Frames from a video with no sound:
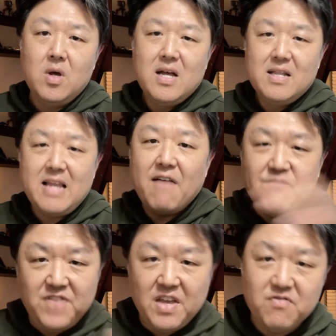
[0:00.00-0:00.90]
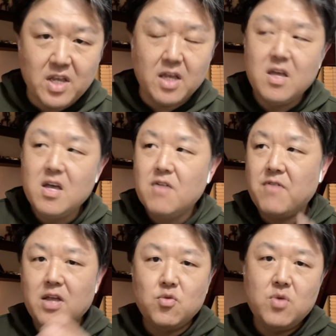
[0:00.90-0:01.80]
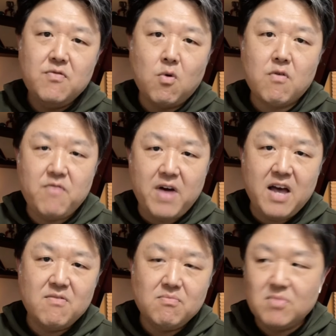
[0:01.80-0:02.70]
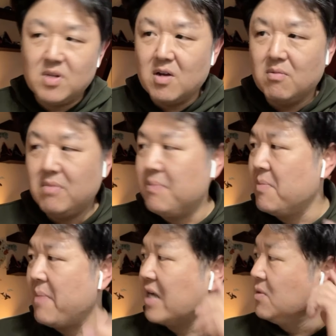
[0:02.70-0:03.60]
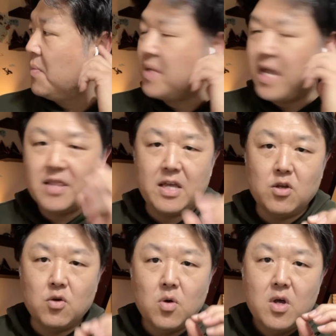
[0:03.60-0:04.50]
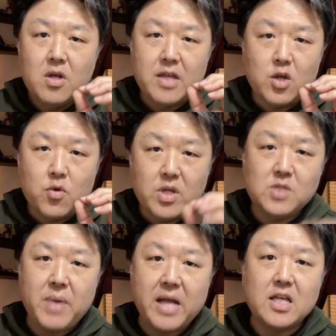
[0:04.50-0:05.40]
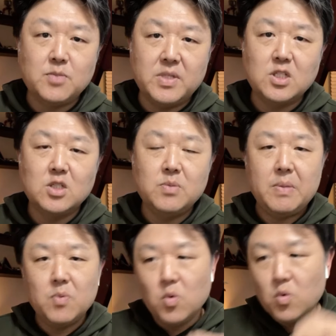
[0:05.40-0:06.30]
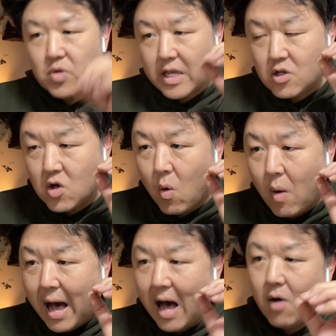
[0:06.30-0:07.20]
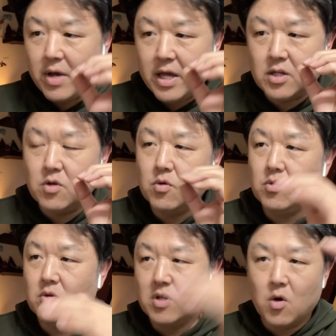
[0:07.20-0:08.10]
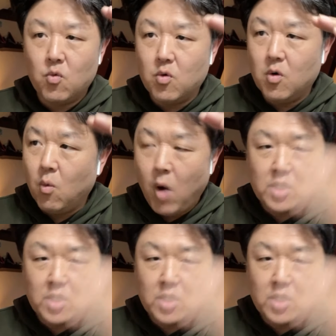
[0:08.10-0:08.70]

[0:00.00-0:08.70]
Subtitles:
not 50. Find three, four, five, maybe maximum 10 that you respect as business people, that you go out and you watch